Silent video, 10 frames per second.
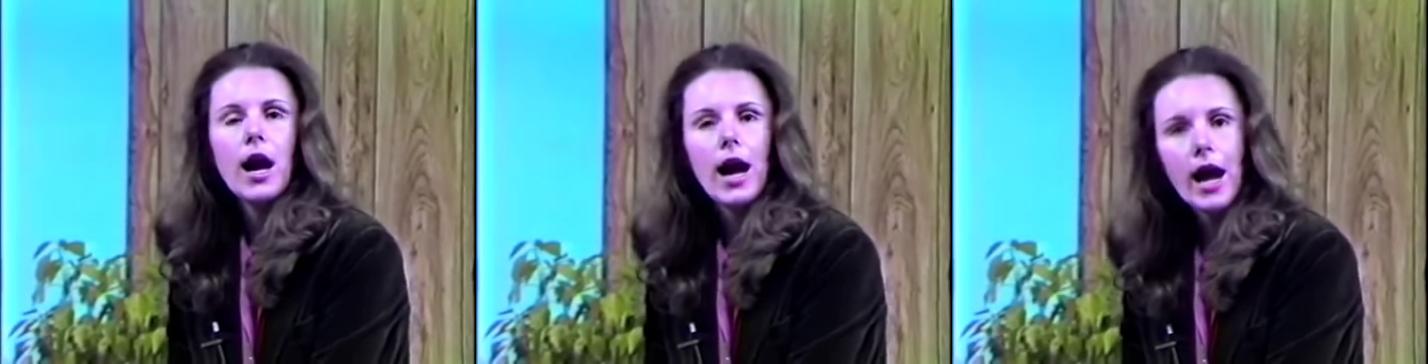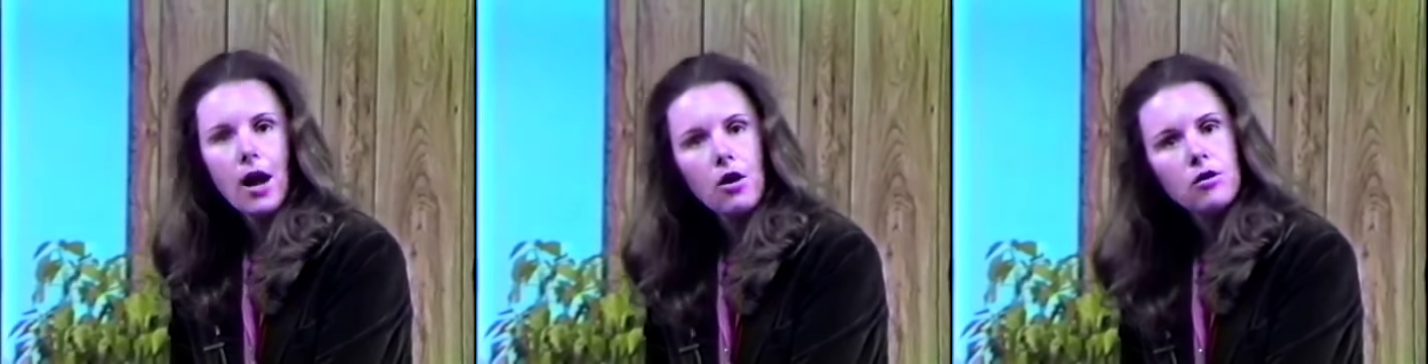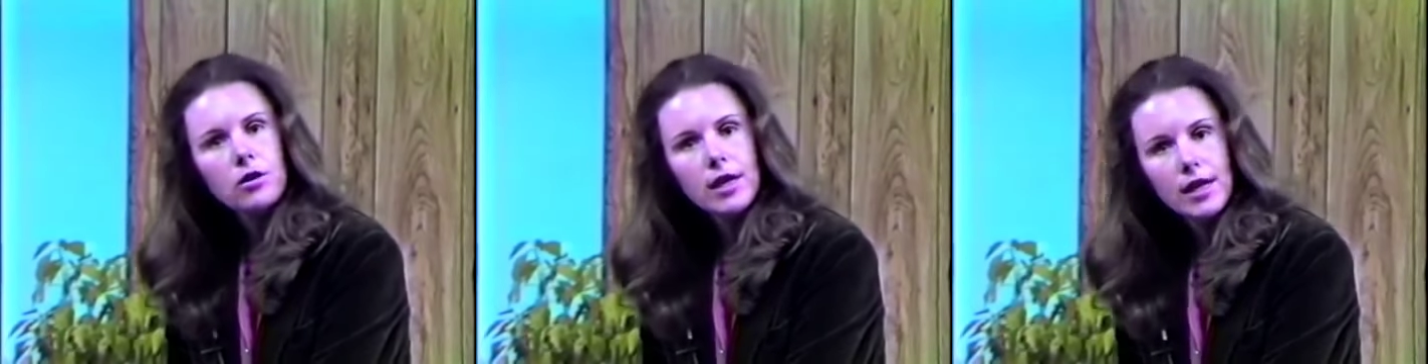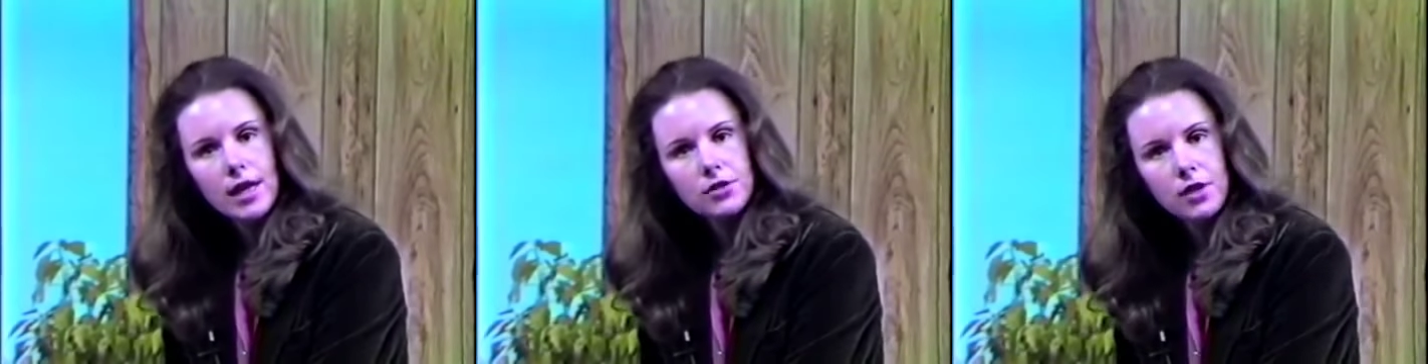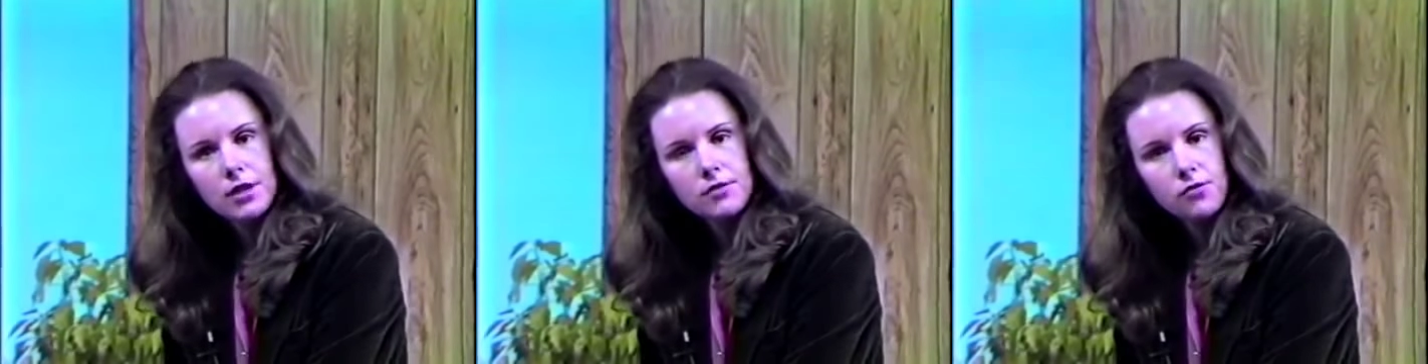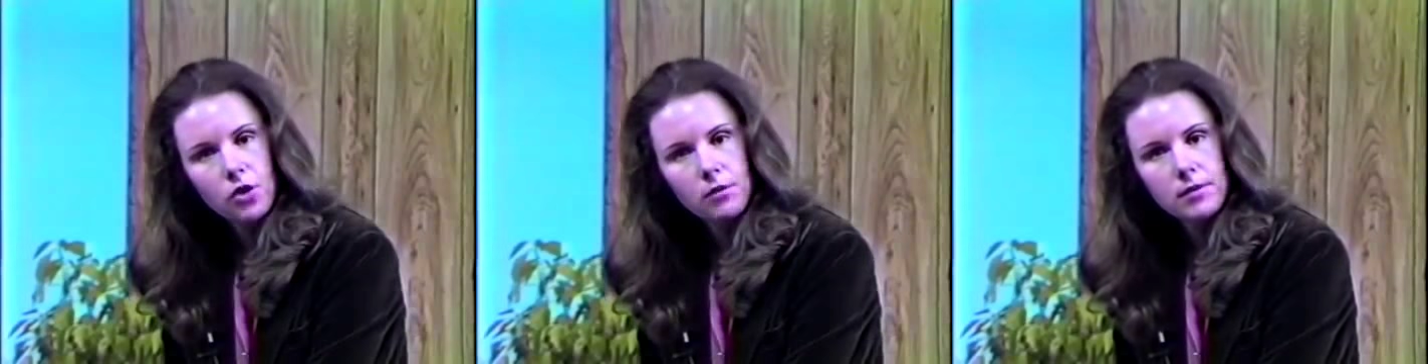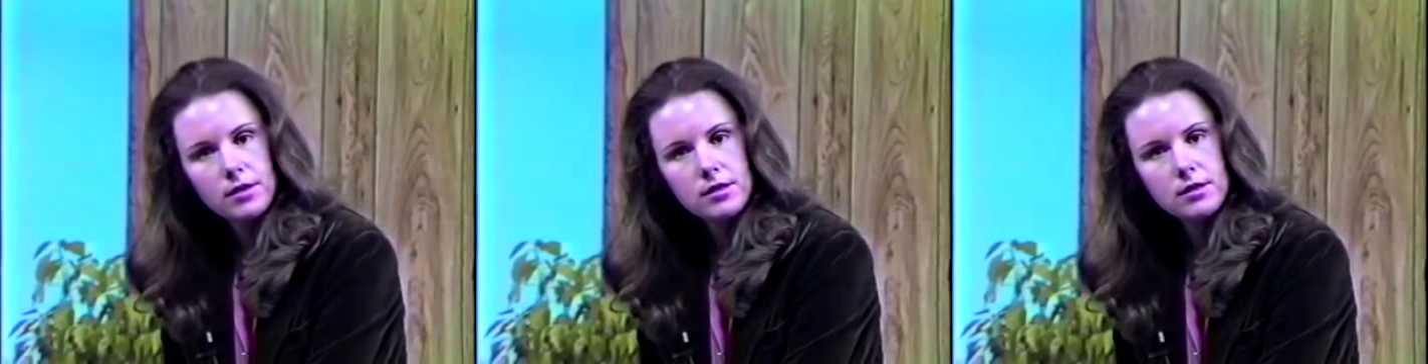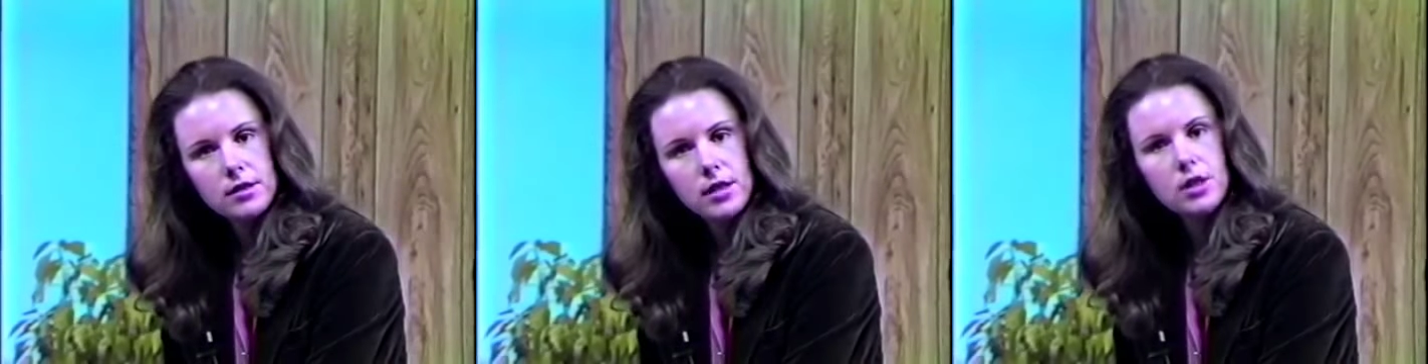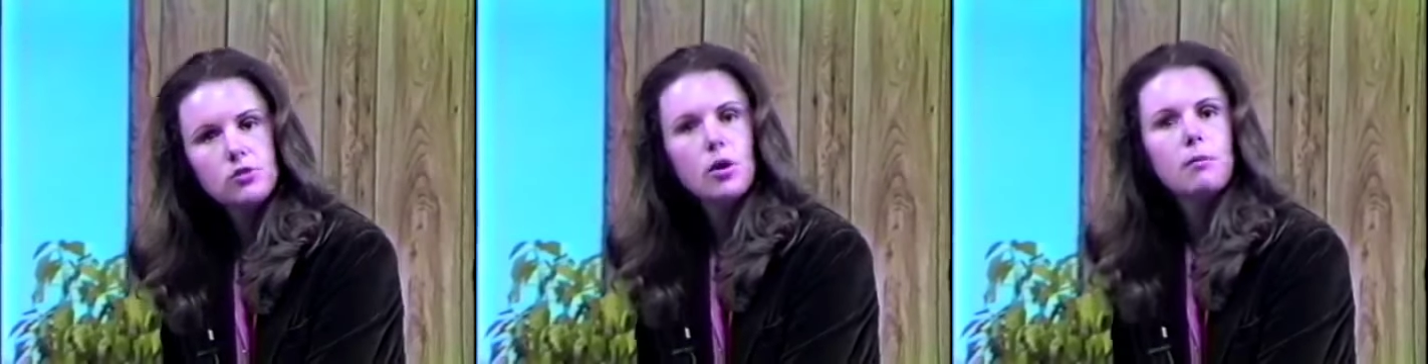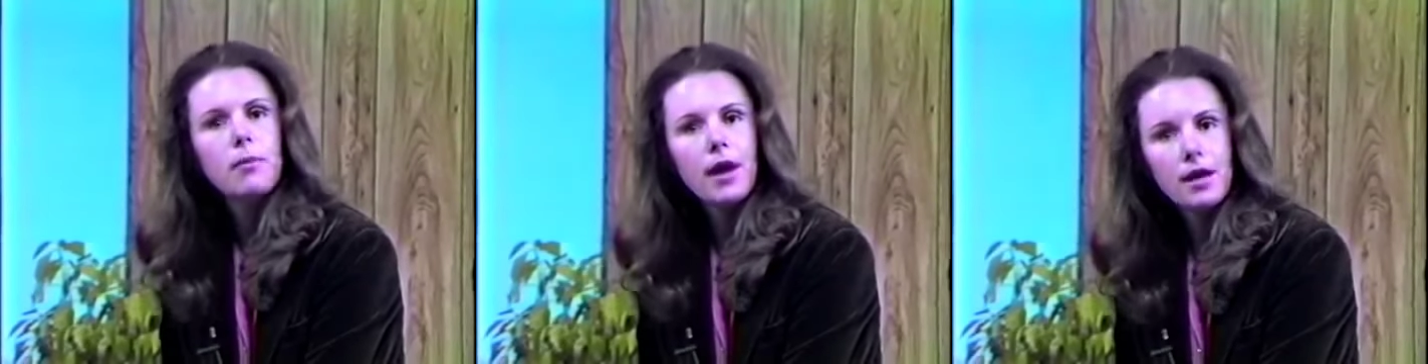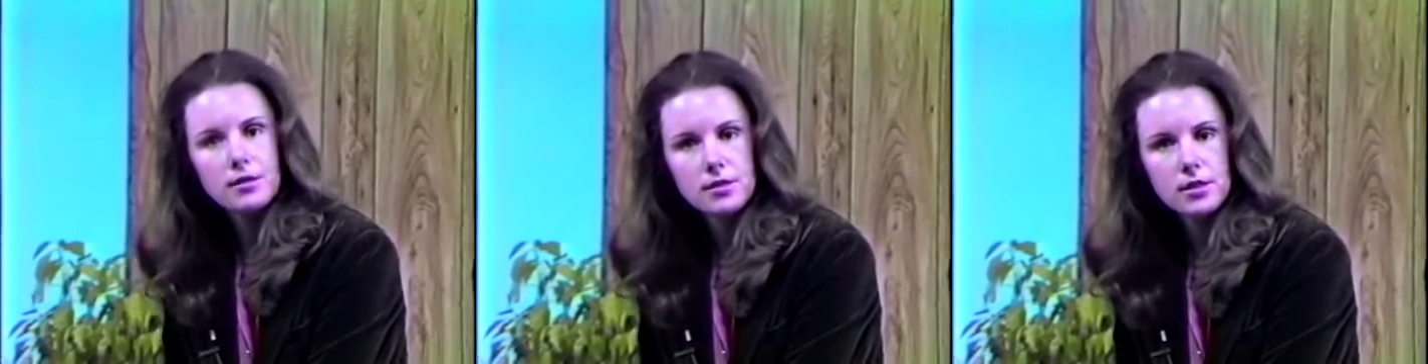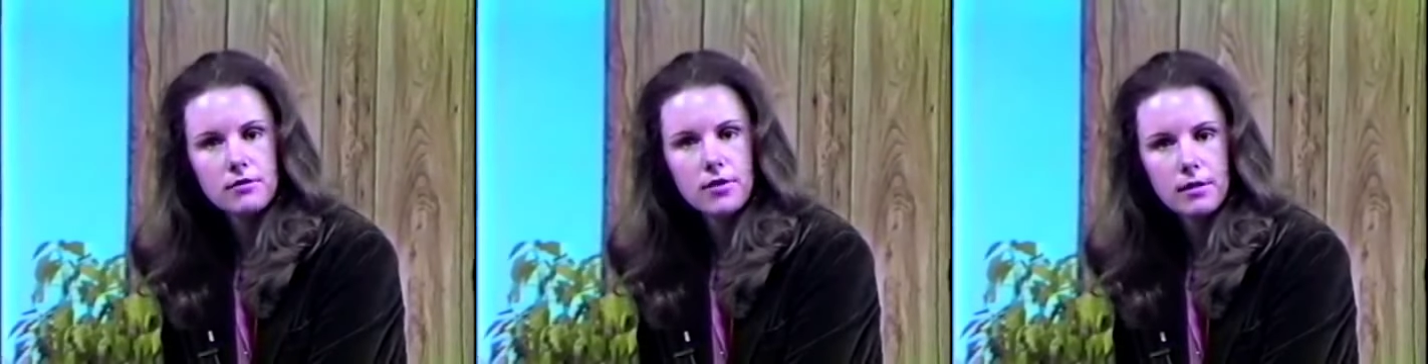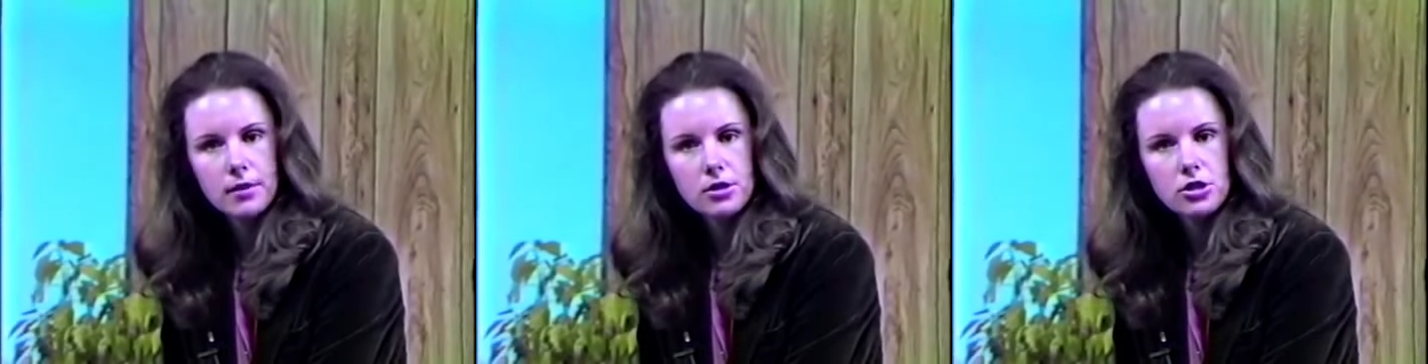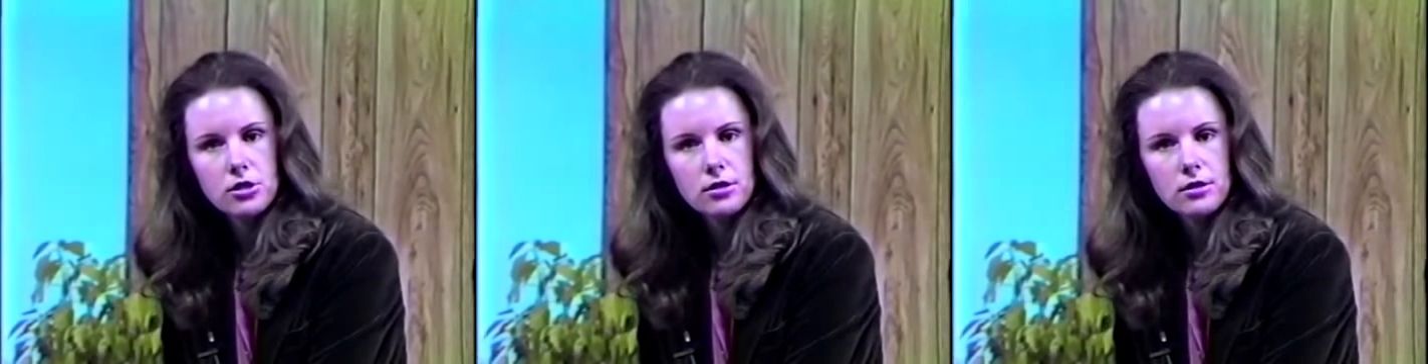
how can I transform this into a positive image?